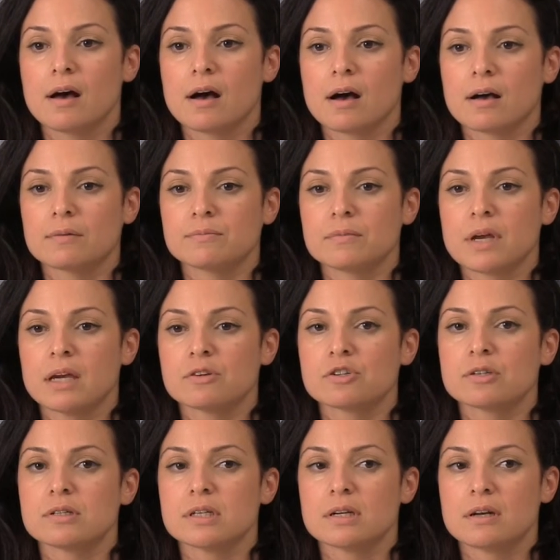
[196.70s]
Um,
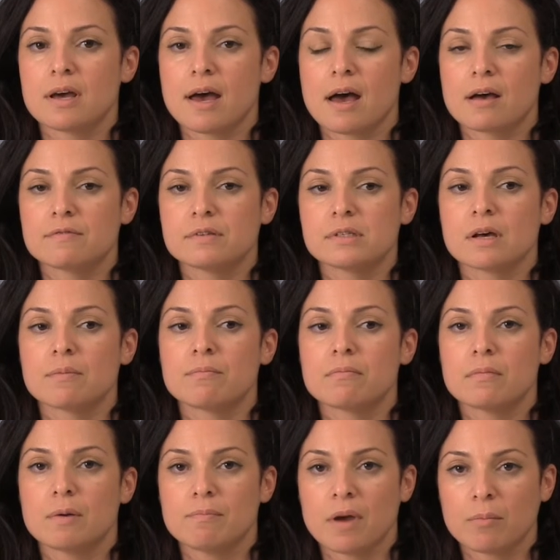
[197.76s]
Angela did have
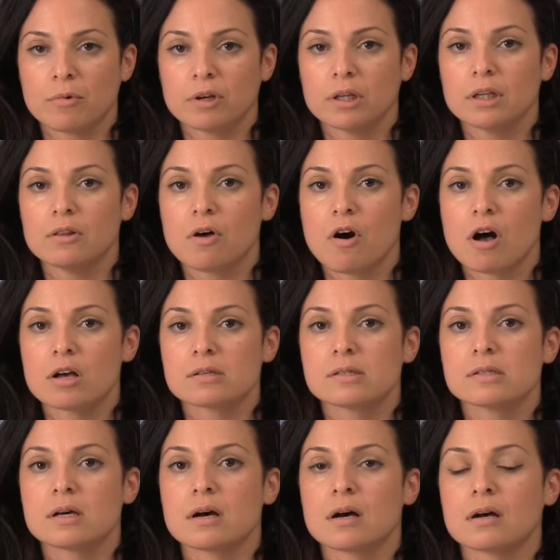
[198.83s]
some memory
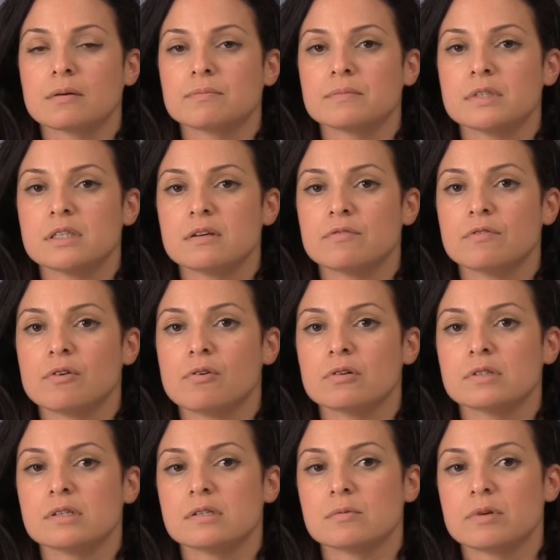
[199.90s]
loss, um,
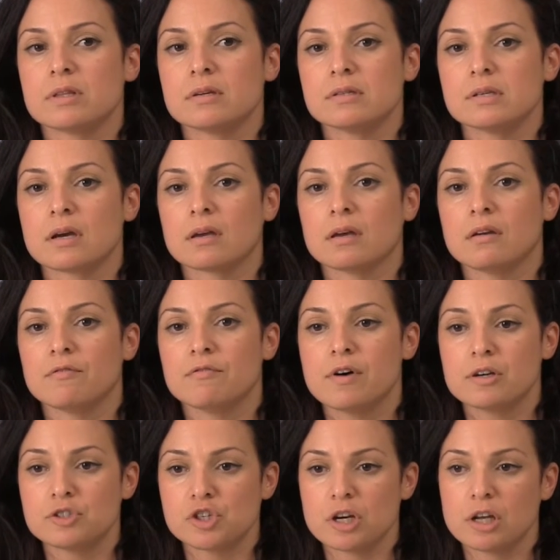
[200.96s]
difficulties with executive
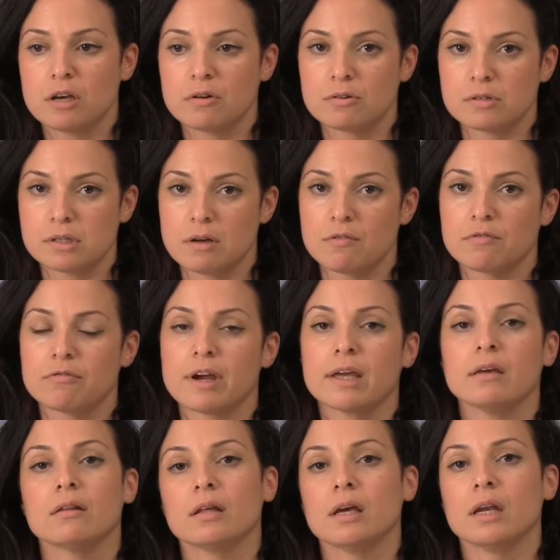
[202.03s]
functioning or
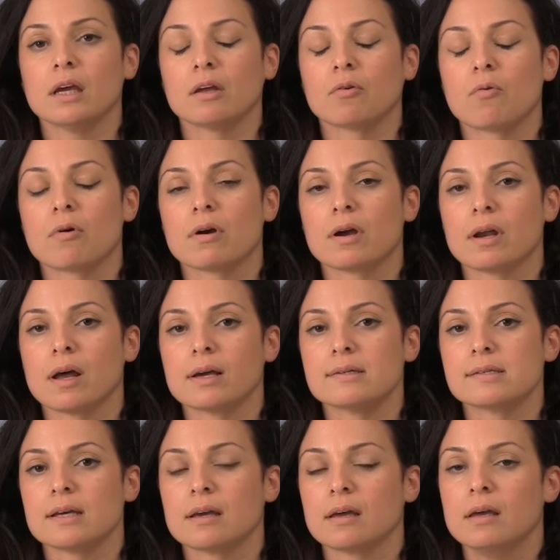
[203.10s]
self-regulating and
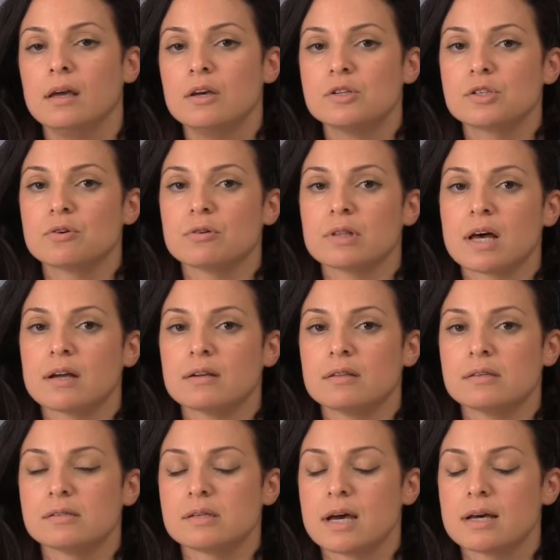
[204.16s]
organizing. So a lot
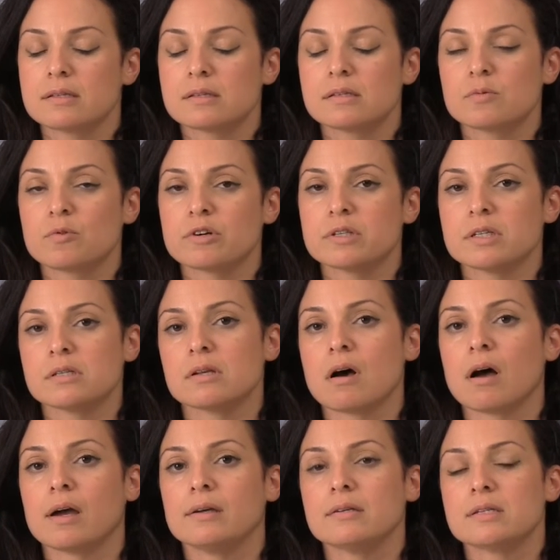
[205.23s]
of these tasks were
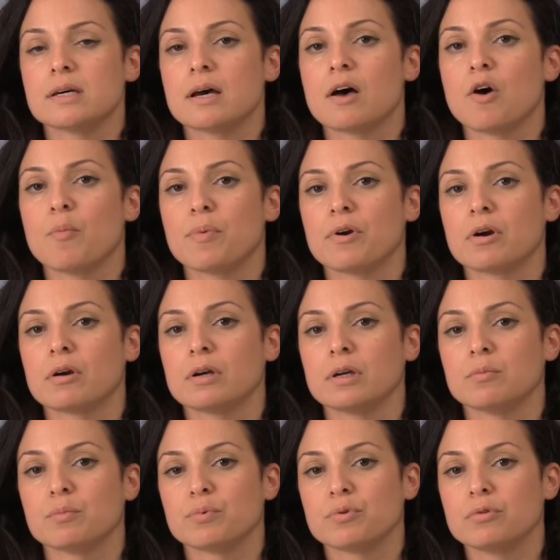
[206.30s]
designed to help her
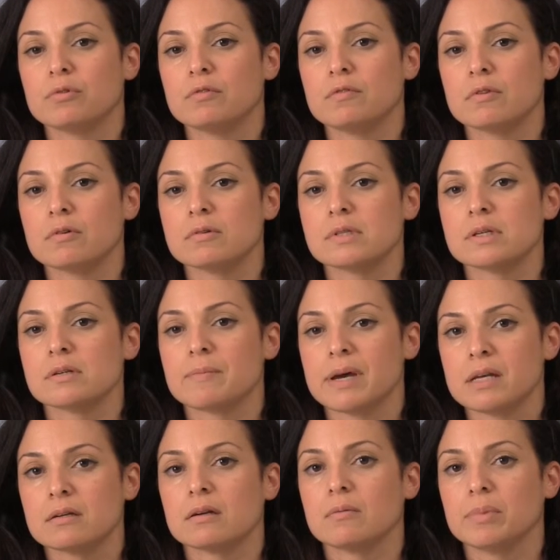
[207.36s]
improve those
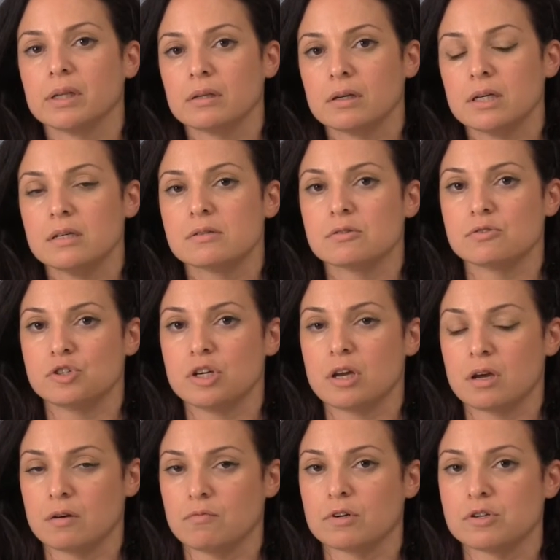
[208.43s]
independent abilities so she
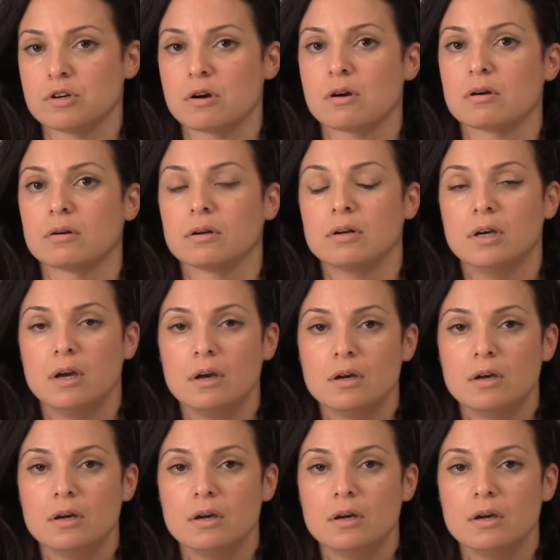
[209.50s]
can return